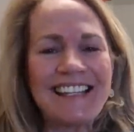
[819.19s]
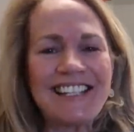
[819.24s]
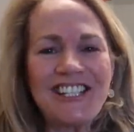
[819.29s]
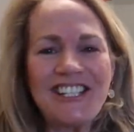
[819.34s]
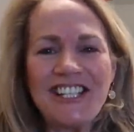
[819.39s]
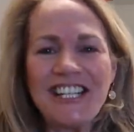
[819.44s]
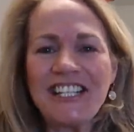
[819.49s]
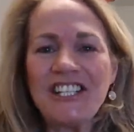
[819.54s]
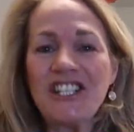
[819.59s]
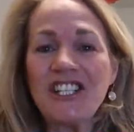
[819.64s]

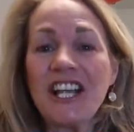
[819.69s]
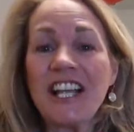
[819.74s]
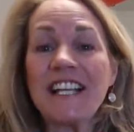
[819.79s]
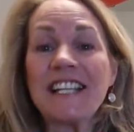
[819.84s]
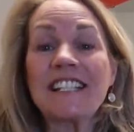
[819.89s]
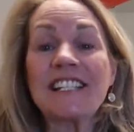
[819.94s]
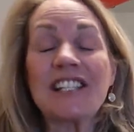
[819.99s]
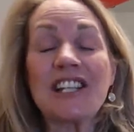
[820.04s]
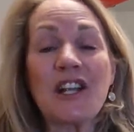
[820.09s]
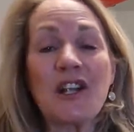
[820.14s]
She
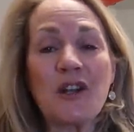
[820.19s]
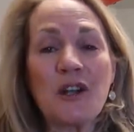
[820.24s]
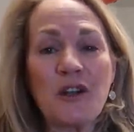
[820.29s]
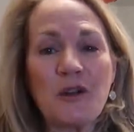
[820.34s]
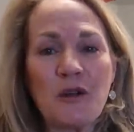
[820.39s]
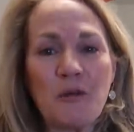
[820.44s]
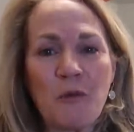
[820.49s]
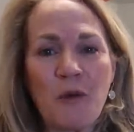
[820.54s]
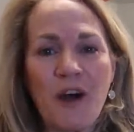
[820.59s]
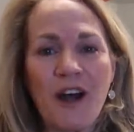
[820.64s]
just
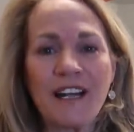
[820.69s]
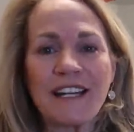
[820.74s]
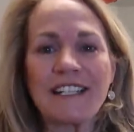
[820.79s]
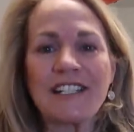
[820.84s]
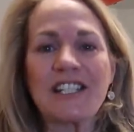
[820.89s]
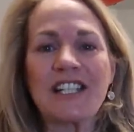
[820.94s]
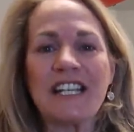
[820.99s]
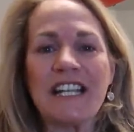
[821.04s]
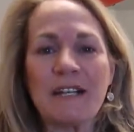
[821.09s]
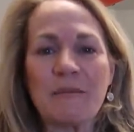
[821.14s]

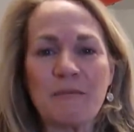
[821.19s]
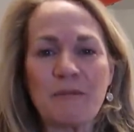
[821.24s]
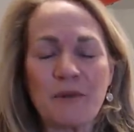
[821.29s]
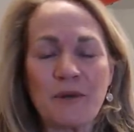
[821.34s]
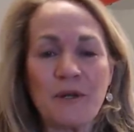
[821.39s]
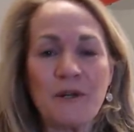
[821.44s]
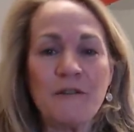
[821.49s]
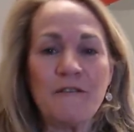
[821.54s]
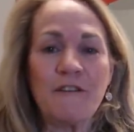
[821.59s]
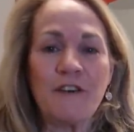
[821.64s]
wanted to
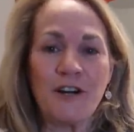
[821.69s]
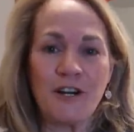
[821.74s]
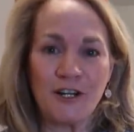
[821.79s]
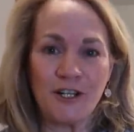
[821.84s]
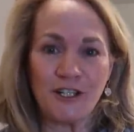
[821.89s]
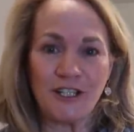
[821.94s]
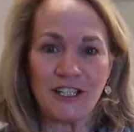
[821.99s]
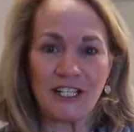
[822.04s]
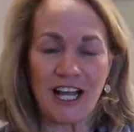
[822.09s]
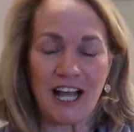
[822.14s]
improve
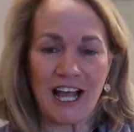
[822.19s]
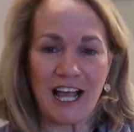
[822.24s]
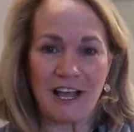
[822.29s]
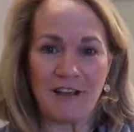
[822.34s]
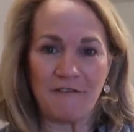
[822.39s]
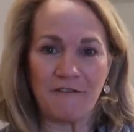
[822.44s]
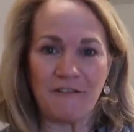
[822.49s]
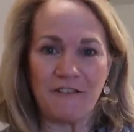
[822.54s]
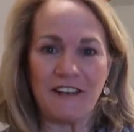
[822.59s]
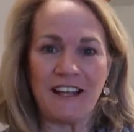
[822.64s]
her
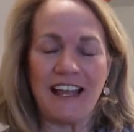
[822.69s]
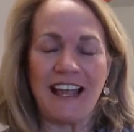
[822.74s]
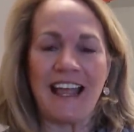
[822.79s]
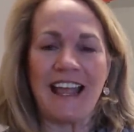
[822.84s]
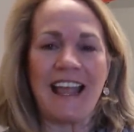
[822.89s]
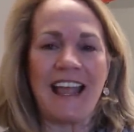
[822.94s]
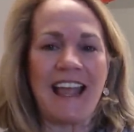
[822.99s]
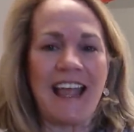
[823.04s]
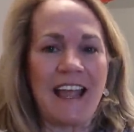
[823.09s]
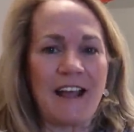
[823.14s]
life
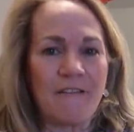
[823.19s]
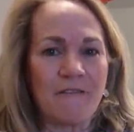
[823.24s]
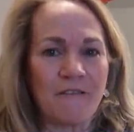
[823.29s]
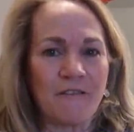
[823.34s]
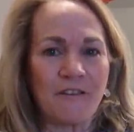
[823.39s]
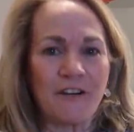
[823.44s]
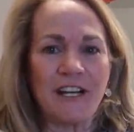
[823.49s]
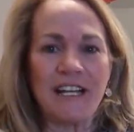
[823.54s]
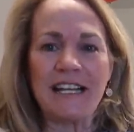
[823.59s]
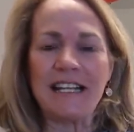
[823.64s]

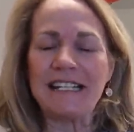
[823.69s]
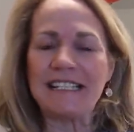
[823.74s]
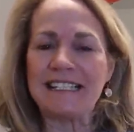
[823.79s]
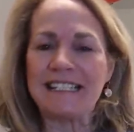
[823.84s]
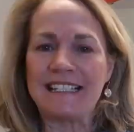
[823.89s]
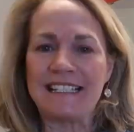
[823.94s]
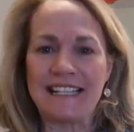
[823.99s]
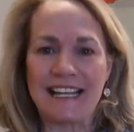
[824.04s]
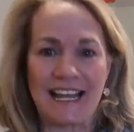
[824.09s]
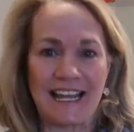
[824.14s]
every
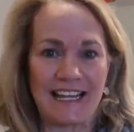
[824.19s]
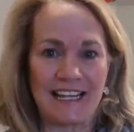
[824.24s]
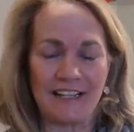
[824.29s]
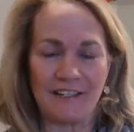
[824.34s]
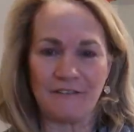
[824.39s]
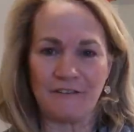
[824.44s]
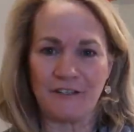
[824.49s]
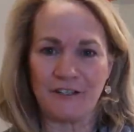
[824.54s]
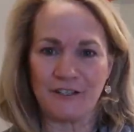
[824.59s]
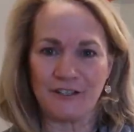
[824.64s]
day
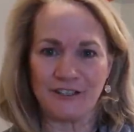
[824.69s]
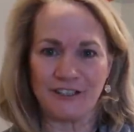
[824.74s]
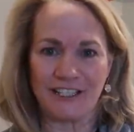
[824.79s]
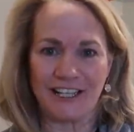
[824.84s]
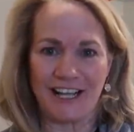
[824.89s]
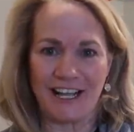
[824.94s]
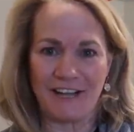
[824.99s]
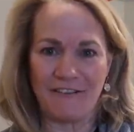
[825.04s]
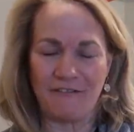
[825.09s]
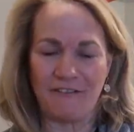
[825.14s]
of her
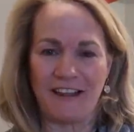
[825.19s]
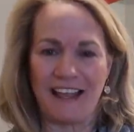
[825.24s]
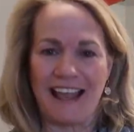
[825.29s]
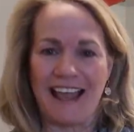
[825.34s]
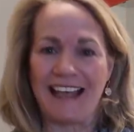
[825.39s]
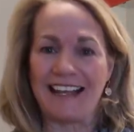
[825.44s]
life.